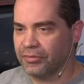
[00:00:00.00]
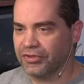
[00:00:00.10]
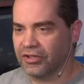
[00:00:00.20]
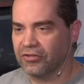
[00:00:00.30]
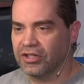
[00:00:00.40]

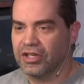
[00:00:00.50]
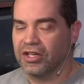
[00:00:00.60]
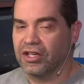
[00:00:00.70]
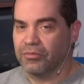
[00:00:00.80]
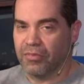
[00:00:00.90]
So
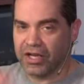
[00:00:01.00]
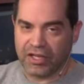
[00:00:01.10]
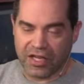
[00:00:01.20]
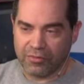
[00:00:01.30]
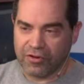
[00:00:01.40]
my
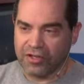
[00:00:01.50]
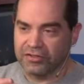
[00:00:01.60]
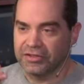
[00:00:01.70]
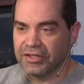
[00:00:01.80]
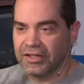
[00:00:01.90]
camera,
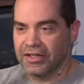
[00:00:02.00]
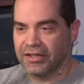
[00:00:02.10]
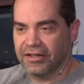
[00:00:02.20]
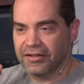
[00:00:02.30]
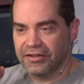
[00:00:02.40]

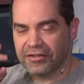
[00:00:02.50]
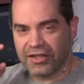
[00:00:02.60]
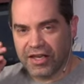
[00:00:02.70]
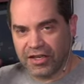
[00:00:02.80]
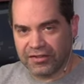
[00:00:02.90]
uh,
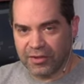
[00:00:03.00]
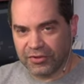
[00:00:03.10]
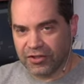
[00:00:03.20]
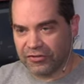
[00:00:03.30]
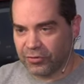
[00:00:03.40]
the ATEM
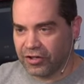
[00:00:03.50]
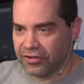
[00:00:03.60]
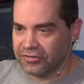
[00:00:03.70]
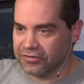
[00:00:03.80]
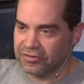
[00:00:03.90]
software
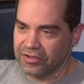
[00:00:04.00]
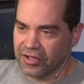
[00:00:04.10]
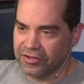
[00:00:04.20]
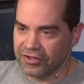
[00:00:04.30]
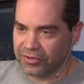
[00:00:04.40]

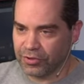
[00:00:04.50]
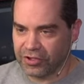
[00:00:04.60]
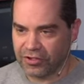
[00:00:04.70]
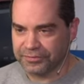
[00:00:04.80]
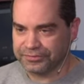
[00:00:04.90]
on this computer,